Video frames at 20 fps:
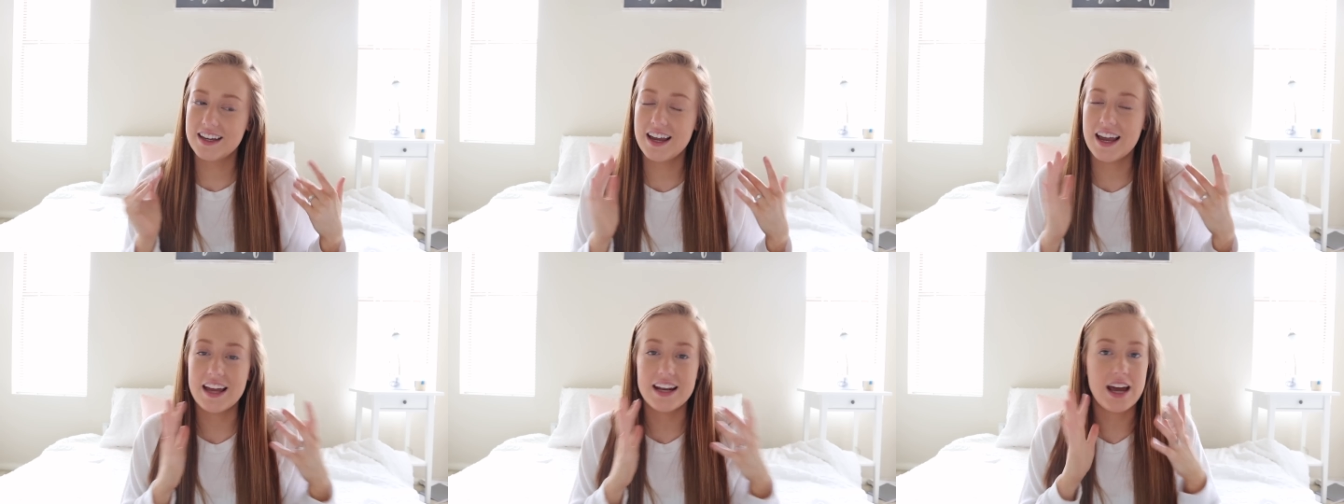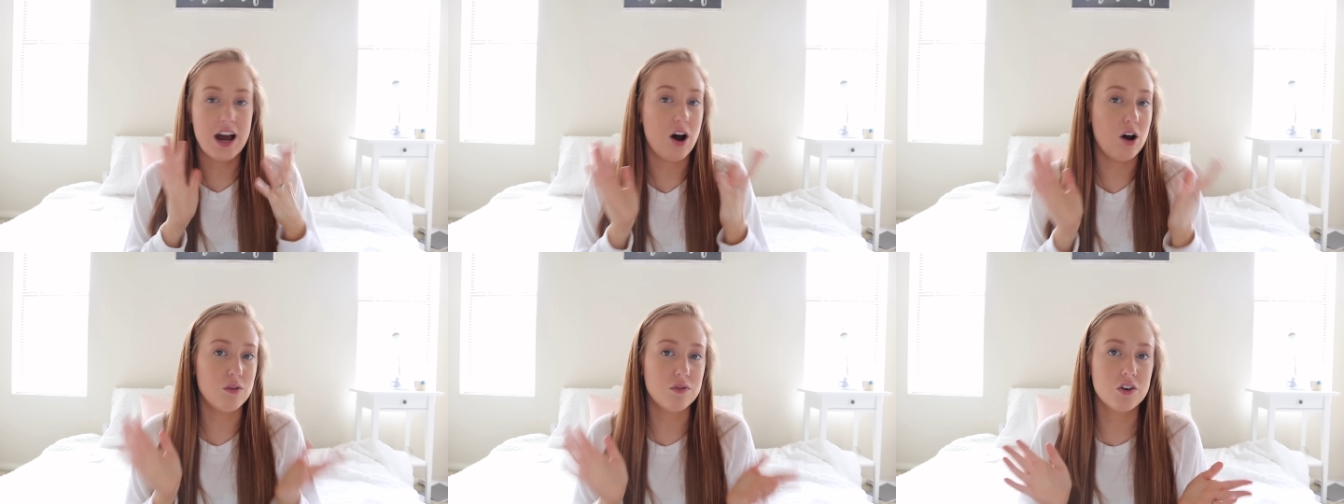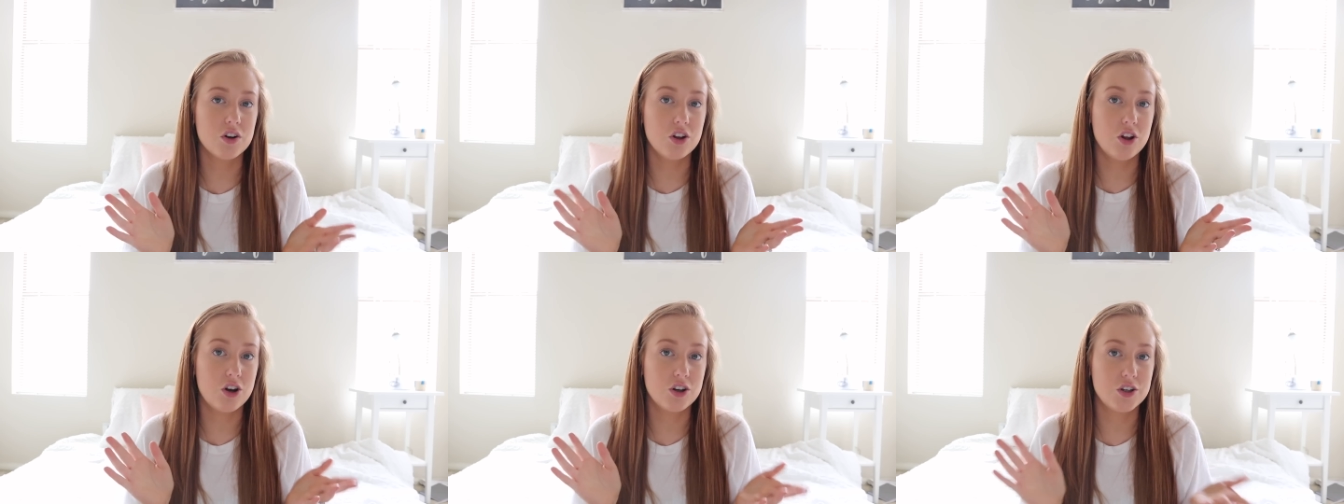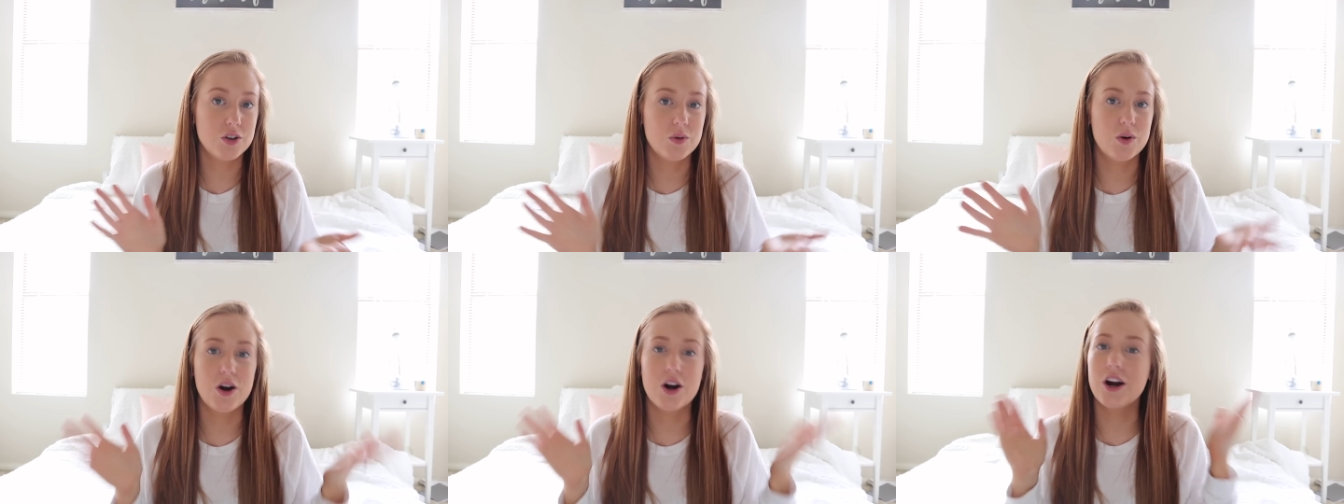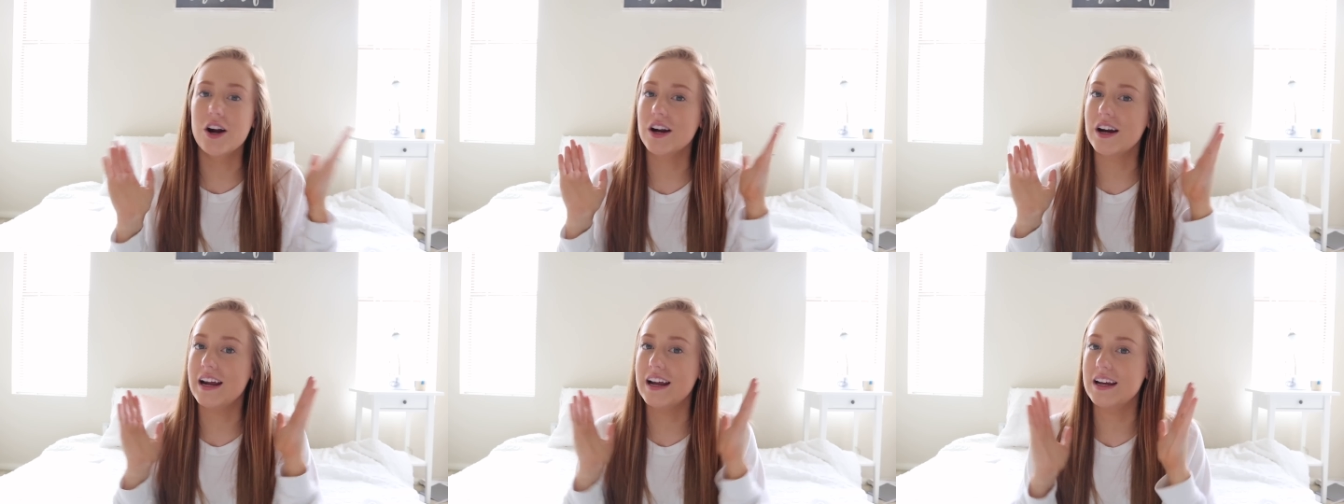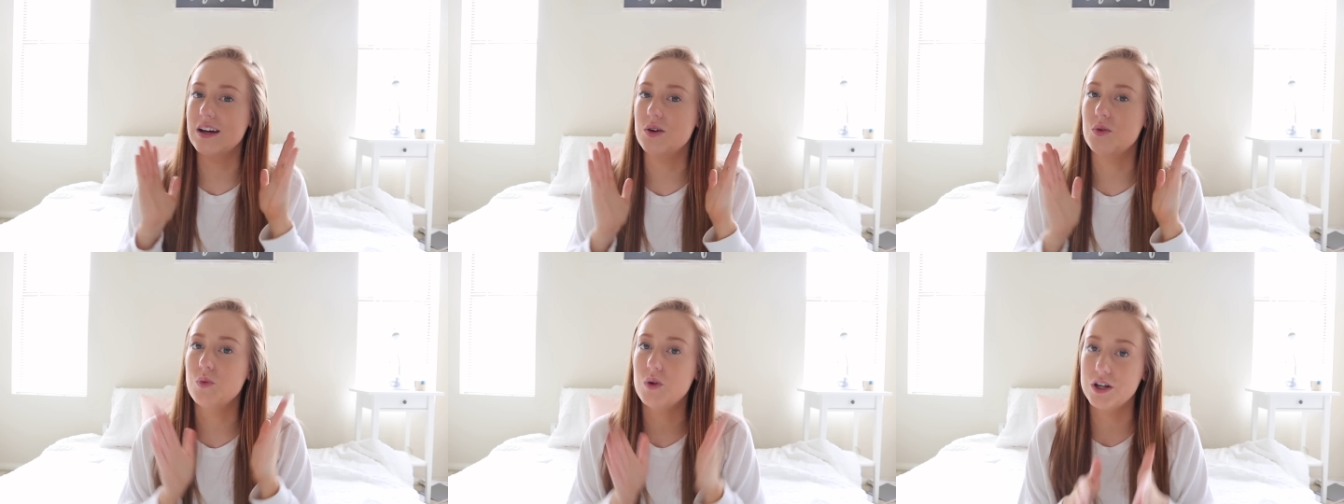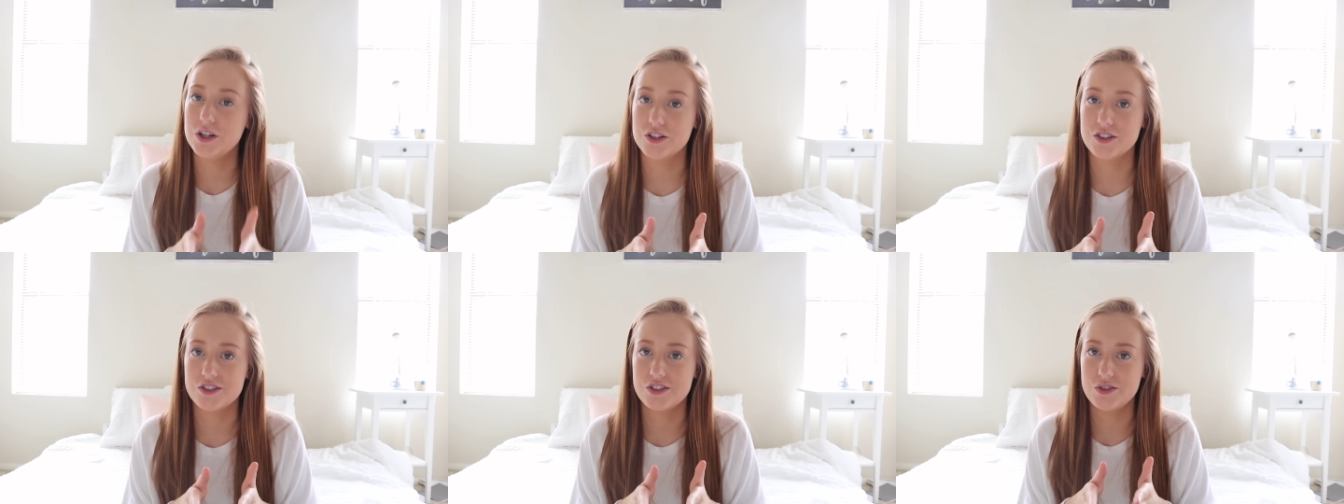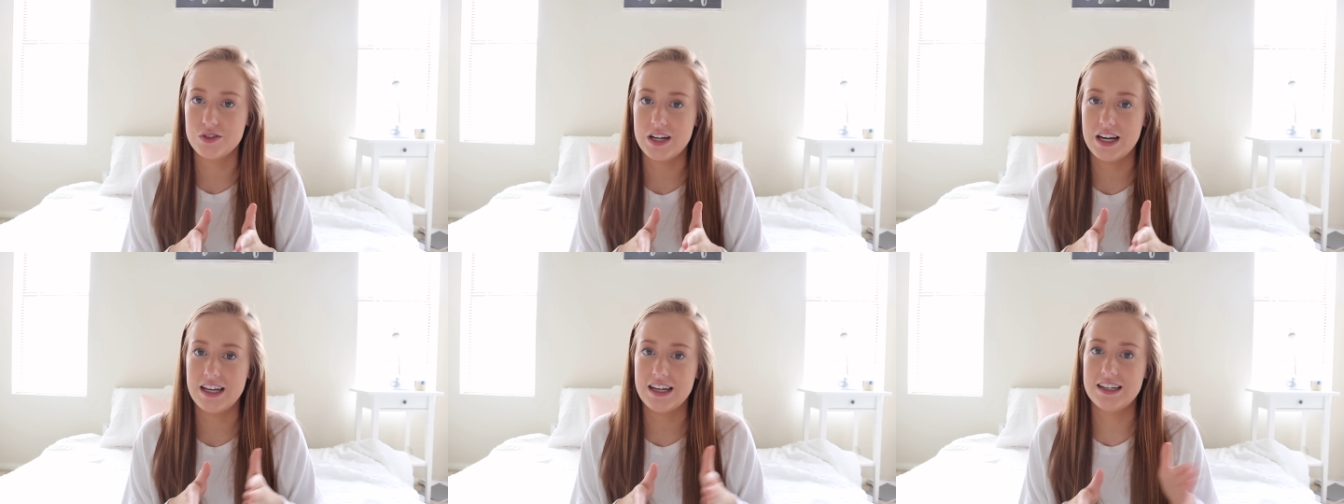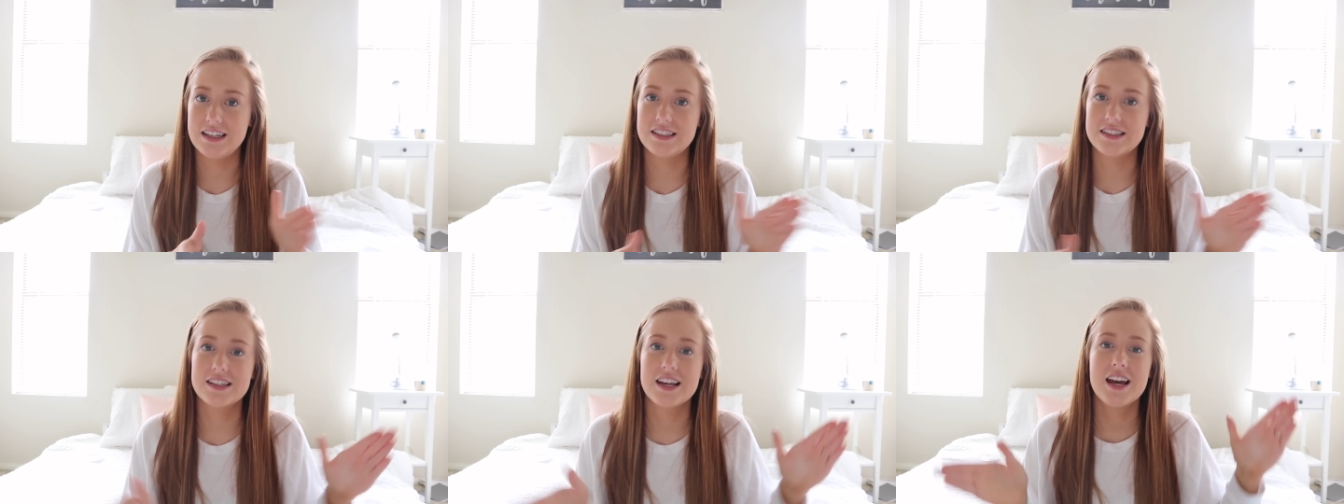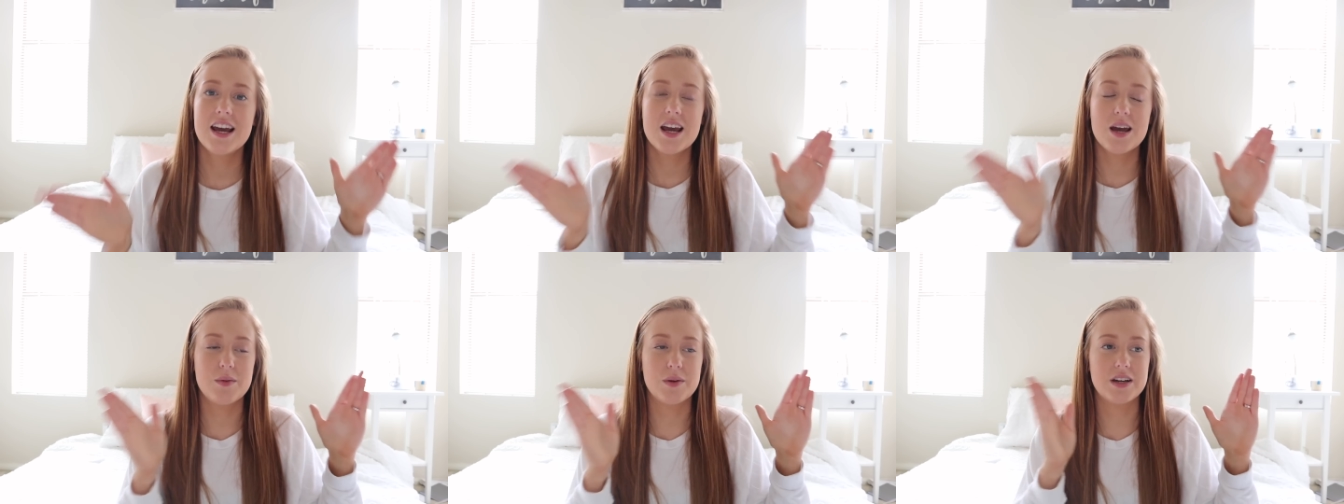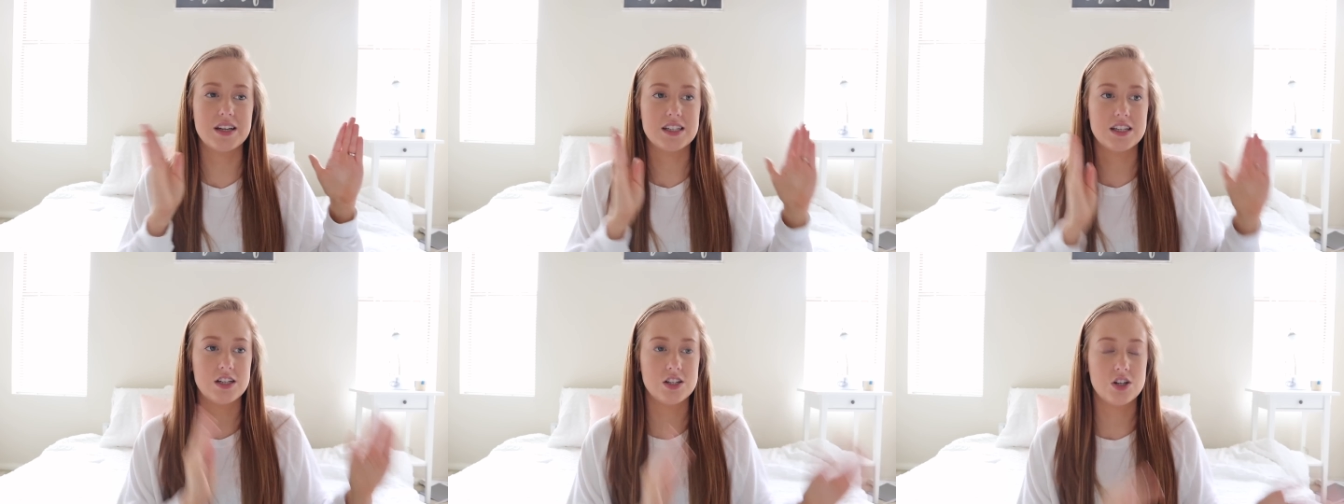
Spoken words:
and how far along you are and what your due date is, because I